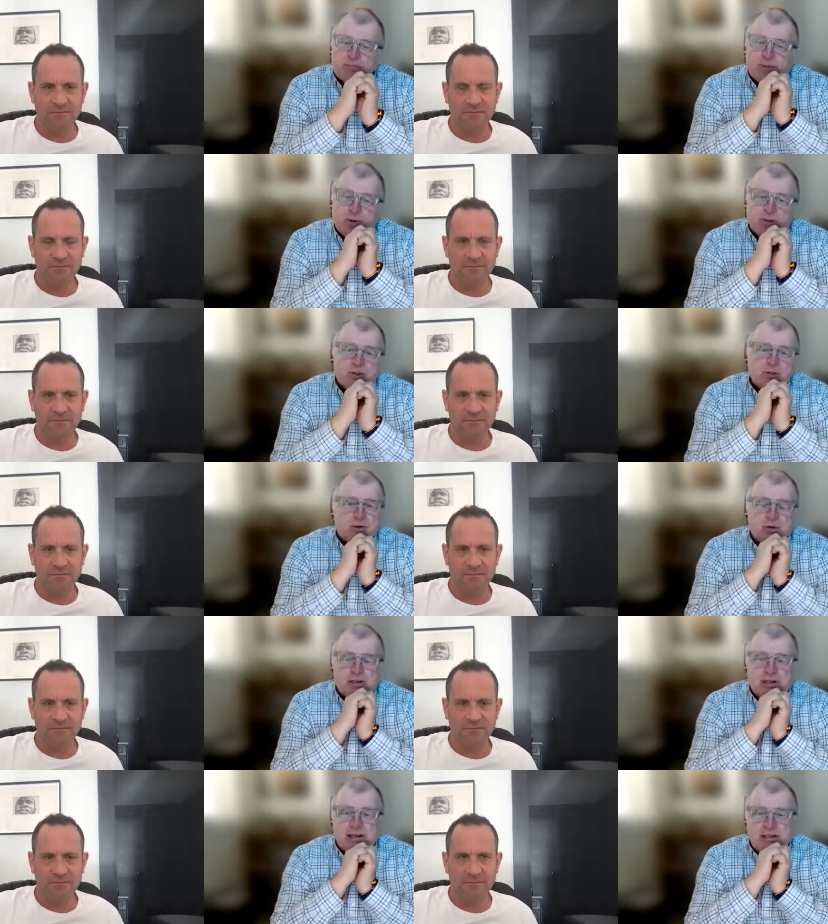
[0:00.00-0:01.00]
Speaker 1: support,
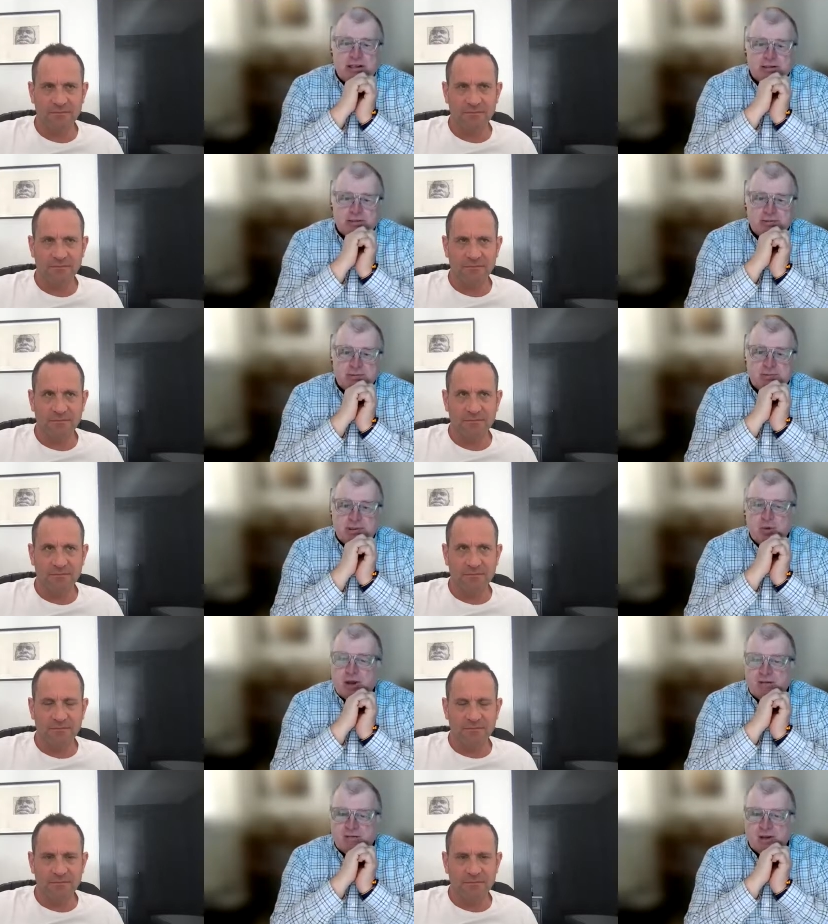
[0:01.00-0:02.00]
or they been
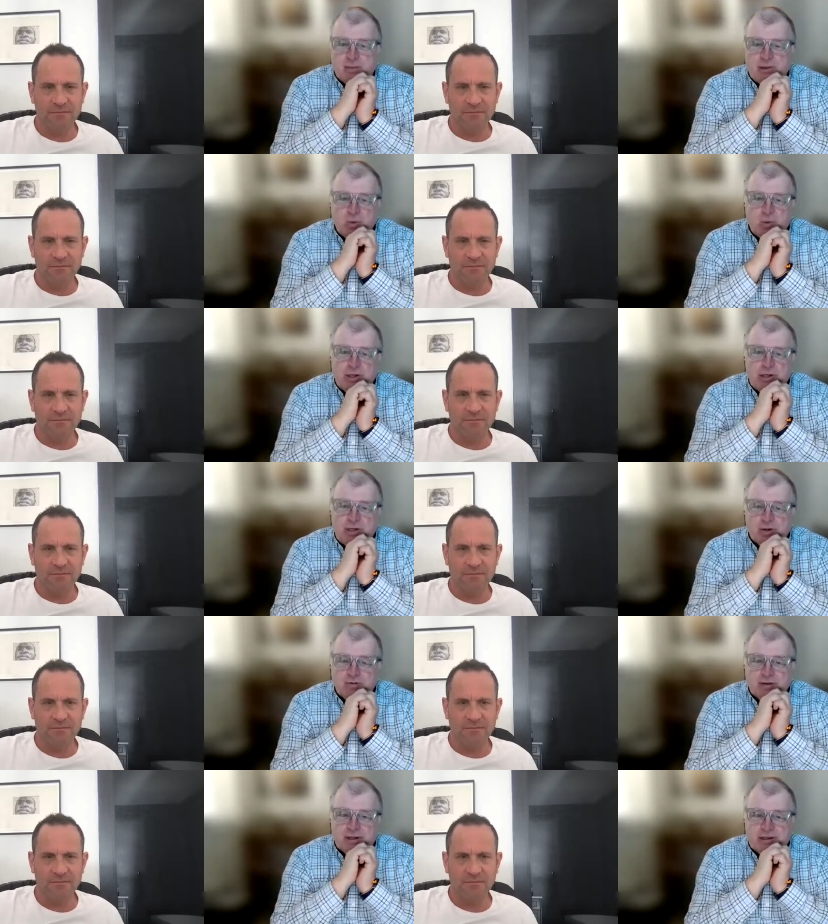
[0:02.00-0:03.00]
have they been weaned
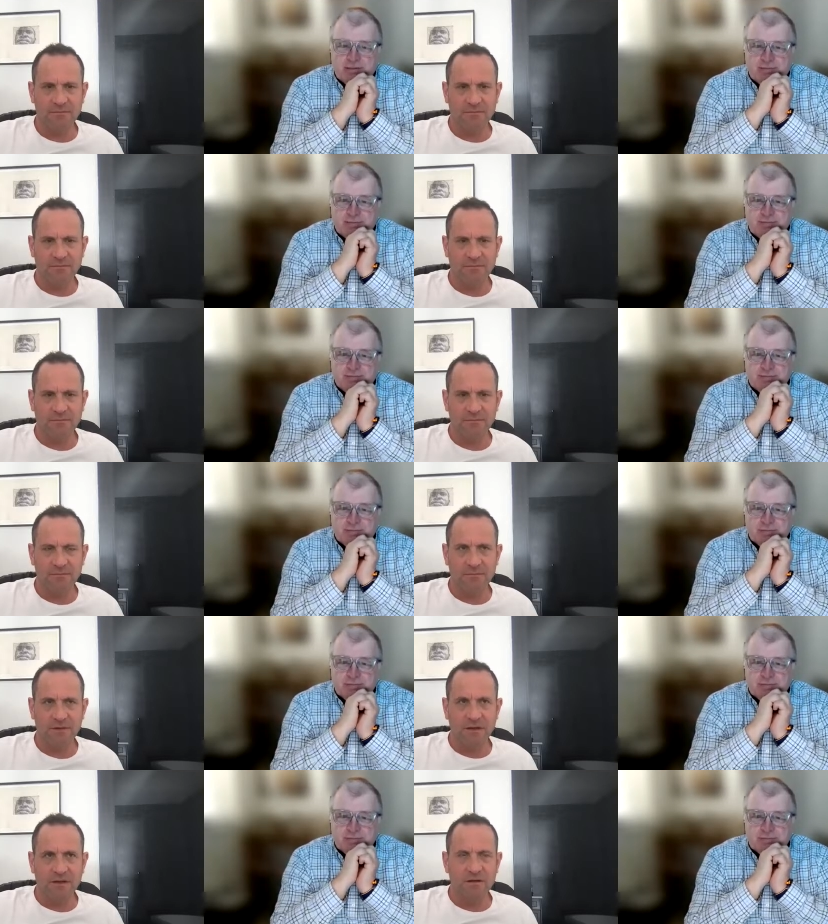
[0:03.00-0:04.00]
off now?
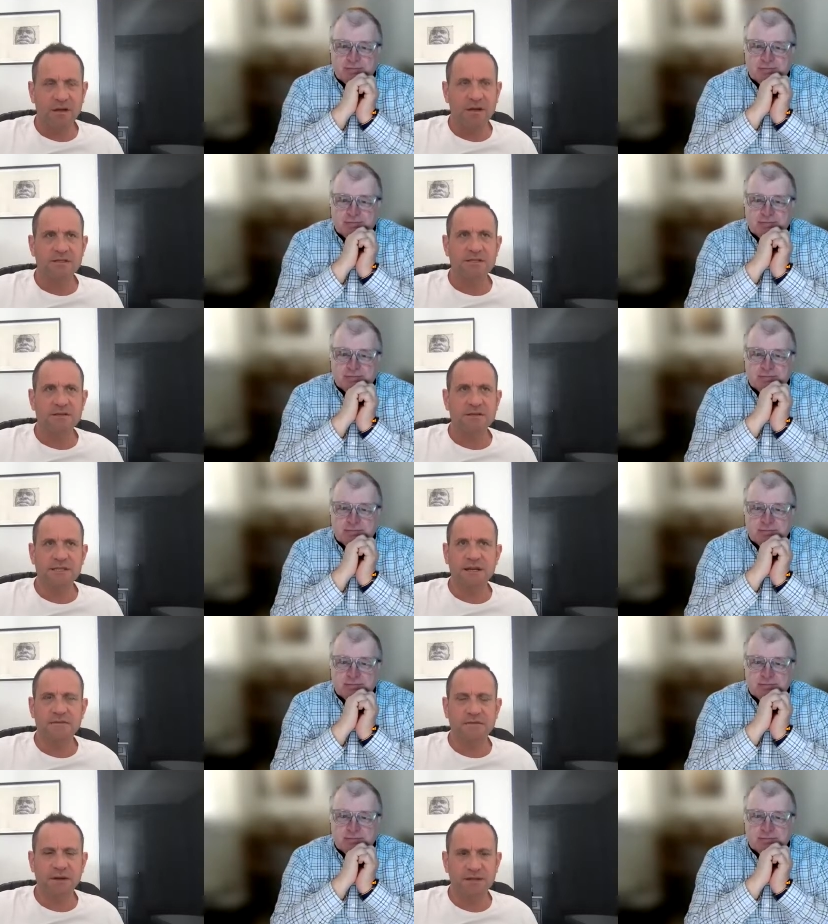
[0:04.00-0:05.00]
Speaker 2: No, it's still
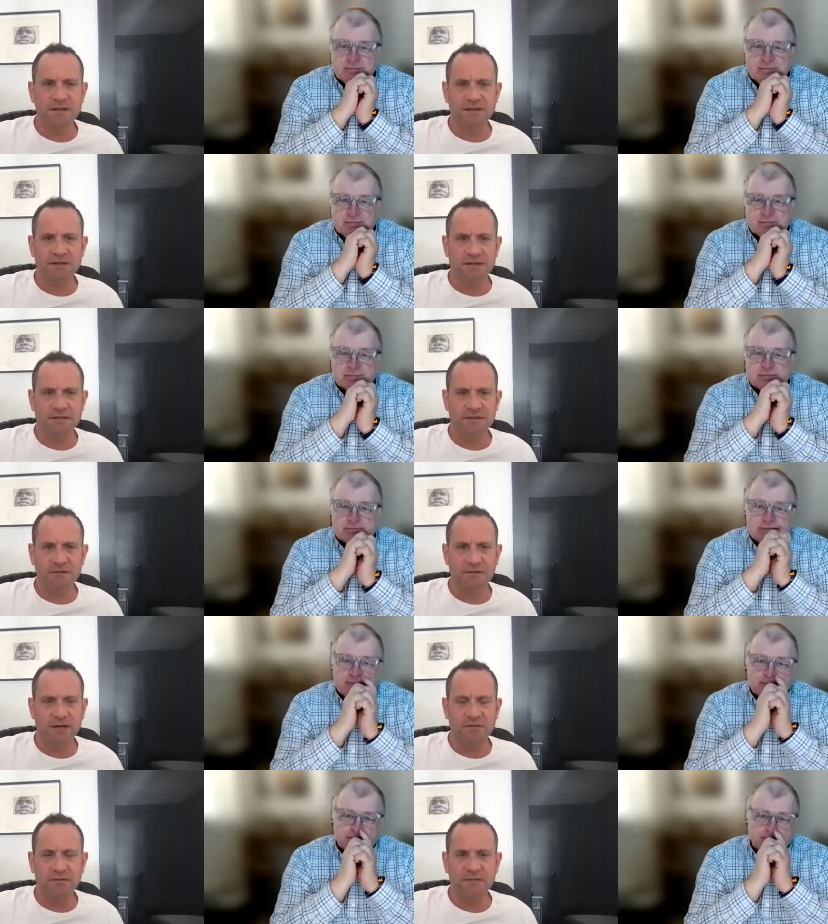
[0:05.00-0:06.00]
state funded. It's still
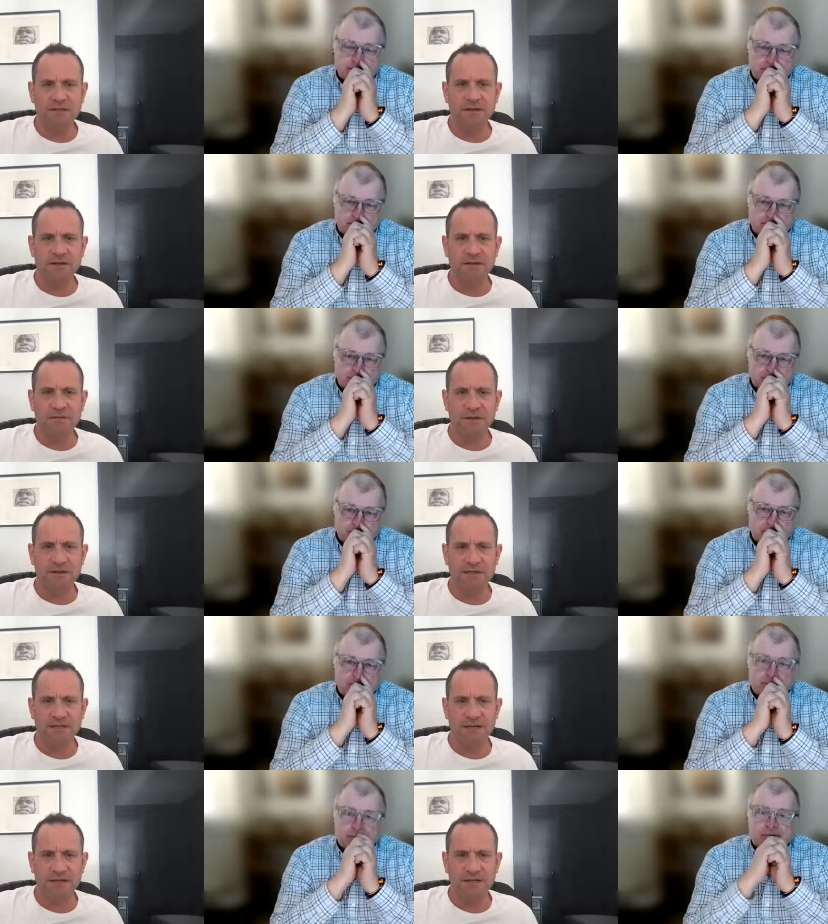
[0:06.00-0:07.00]
100% owned by the
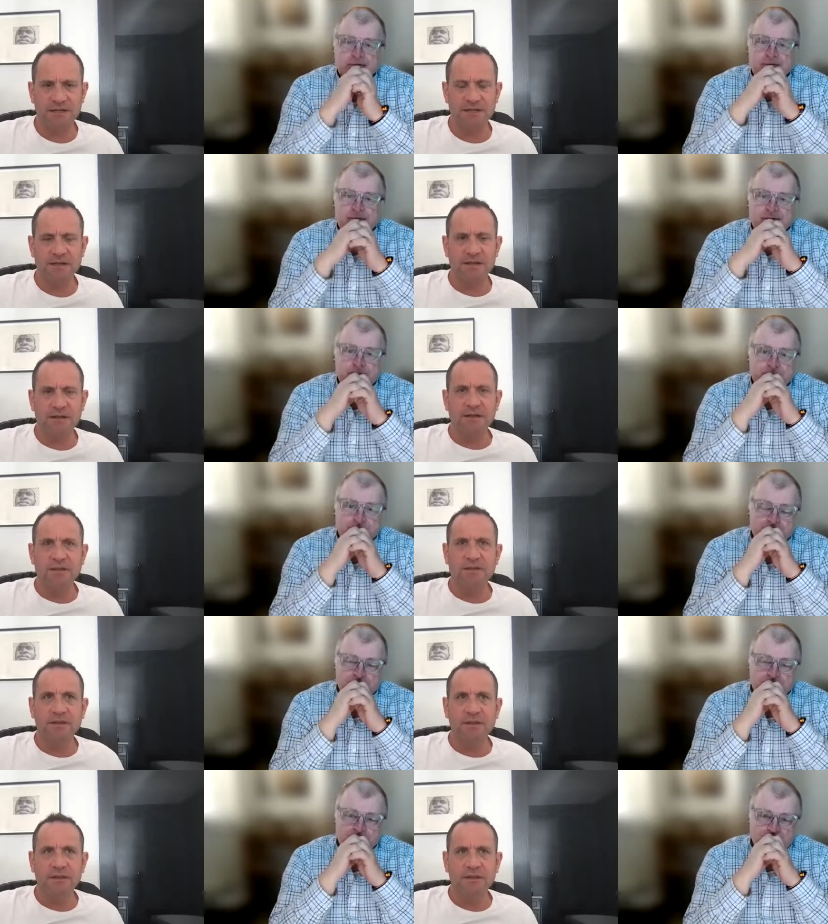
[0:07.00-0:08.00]
state.
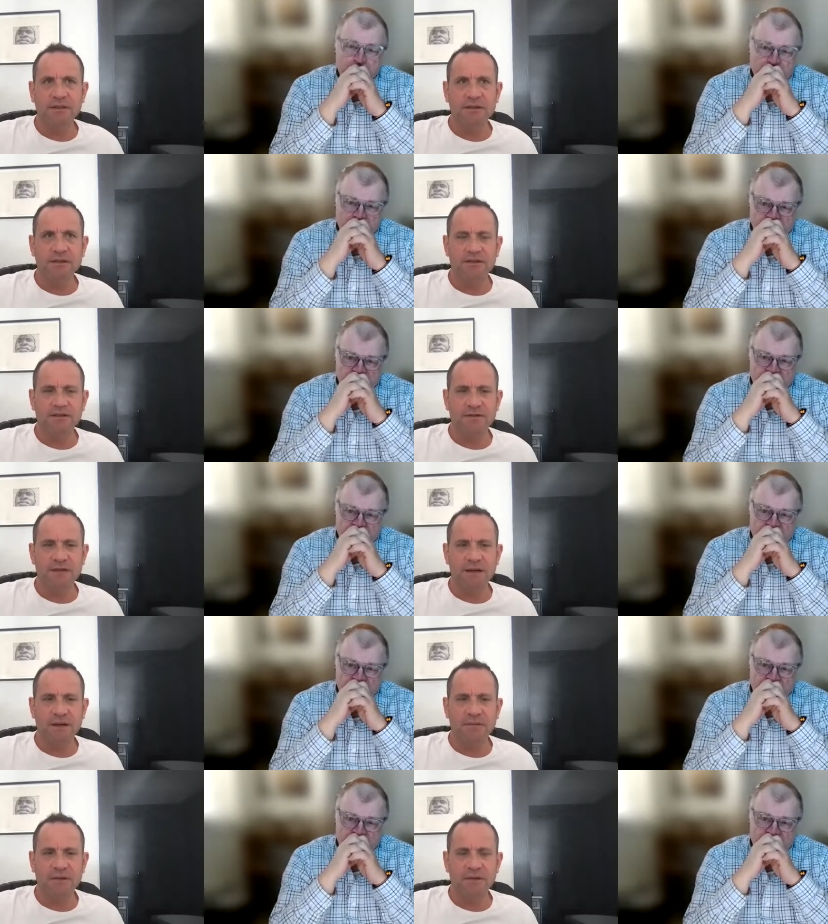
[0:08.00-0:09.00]
The
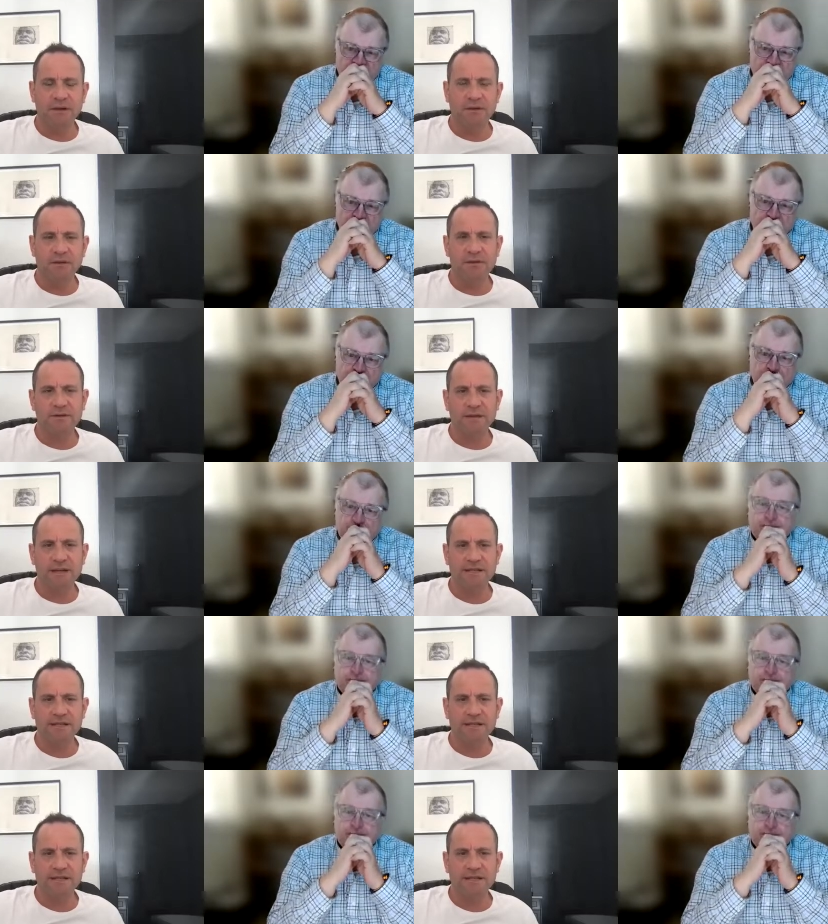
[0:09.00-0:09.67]
um, they call it the